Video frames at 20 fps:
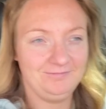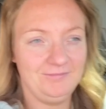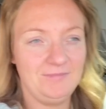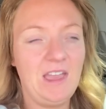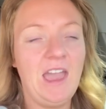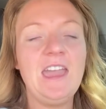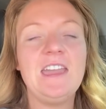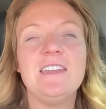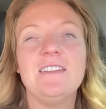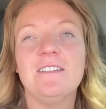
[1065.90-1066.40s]

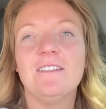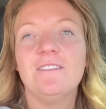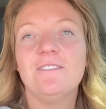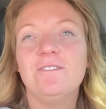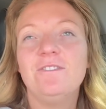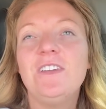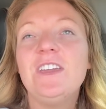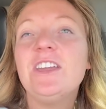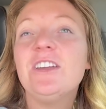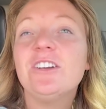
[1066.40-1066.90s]
Hey,
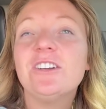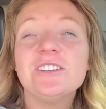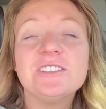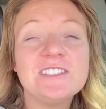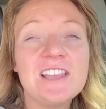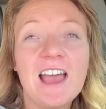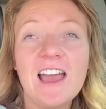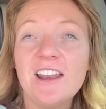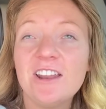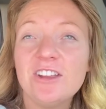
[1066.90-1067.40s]

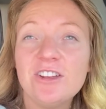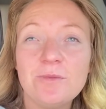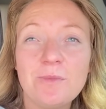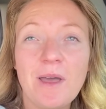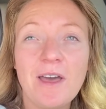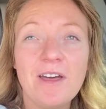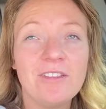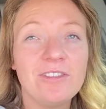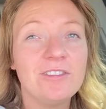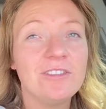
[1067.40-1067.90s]
fingers out of your
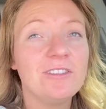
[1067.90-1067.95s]
mouth.